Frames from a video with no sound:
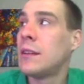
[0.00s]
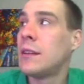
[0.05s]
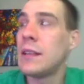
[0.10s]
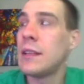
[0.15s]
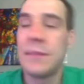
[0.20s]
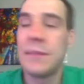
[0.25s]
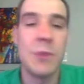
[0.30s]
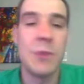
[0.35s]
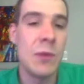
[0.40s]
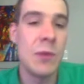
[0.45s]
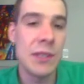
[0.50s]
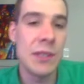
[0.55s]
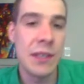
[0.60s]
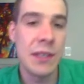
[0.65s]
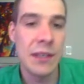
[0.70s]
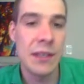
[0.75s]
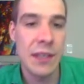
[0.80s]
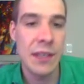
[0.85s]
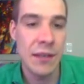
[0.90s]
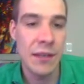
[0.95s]
bonus
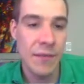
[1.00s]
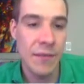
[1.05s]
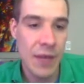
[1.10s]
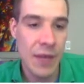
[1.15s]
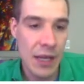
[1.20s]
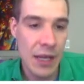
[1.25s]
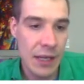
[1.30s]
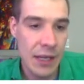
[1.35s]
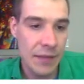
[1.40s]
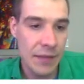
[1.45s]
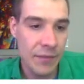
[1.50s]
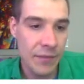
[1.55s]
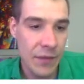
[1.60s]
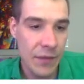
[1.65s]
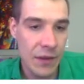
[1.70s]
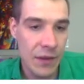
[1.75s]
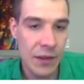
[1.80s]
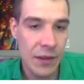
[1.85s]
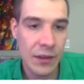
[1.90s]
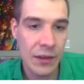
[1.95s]
content.
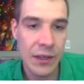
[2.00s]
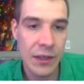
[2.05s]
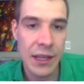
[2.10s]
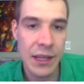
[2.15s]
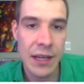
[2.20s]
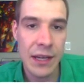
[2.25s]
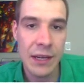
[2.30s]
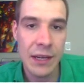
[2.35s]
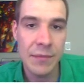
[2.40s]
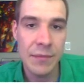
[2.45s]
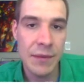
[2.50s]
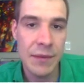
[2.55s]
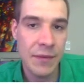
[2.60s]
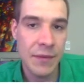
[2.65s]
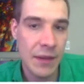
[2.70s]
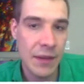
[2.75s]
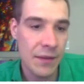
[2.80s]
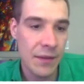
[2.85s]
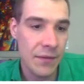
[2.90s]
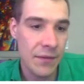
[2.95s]
You can look that up
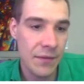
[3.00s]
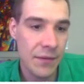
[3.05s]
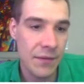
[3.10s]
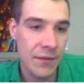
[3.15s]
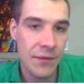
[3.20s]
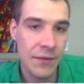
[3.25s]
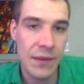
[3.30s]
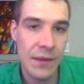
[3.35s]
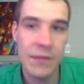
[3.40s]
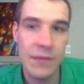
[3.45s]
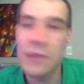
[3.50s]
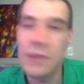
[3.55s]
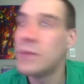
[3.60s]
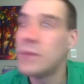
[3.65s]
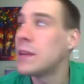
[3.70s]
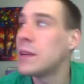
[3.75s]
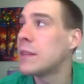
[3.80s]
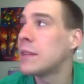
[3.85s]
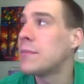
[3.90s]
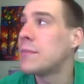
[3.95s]
if you
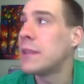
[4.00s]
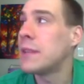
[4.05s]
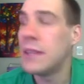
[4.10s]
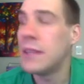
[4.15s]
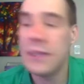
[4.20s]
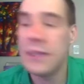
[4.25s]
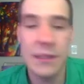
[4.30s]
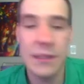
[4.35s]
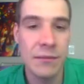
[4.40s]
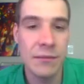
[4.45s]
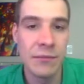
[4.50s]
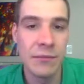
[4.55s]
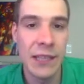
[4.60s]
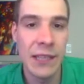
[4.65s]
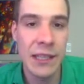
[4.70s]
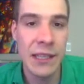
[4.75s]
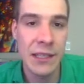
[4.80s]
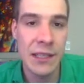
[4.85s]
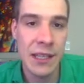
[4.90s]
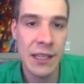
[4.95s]
want, but it's
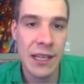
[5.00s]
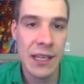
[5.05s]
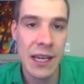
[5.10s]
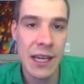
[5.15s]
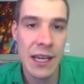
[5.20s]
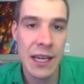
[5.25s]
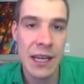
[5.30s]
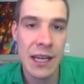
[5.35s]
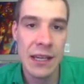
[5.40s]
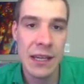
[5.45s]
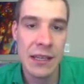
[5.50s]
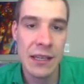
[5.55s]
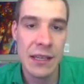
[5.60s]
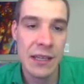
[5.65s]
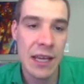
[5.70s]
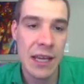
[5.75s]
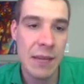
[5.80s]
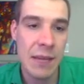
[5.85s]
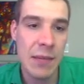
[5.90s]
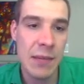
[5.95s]
linked to Ka
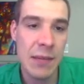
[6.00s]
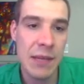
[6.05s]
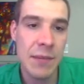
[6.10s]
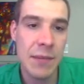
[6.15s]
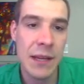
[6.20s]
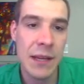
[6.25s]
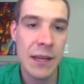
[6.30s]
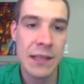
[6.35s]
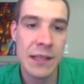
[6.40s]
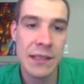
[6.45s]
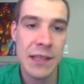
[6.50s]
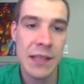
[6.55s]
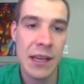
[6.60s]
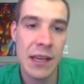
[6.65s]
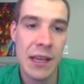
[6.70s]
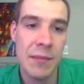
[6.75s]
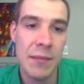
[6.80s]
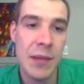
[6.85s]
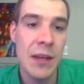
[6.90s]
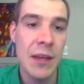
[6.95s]
and Kb by the
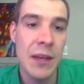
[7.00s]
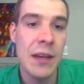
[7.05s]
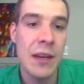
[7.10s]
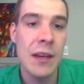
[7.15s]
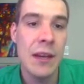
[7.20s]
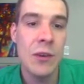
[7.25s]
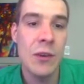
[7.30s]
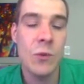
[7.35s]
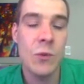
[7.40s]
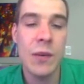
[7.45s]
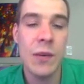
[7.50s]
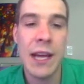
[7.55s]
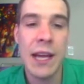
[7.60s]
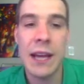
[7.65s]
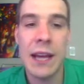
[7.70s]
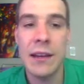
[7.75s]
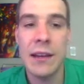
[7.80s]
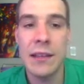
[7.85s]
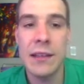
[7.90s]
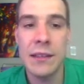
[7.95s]
same
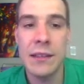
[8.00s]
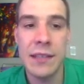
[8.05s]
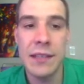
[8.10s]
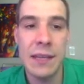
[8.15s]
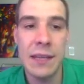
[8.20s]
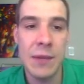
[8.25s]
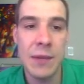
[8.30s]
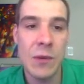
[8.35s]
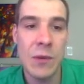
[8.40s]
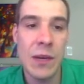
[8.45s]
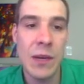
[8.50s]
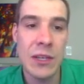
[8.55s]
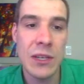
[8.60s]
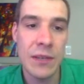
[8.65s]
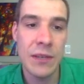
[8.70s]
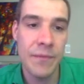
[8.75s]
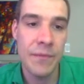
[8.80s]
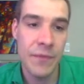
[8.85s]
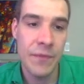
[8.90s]
same equation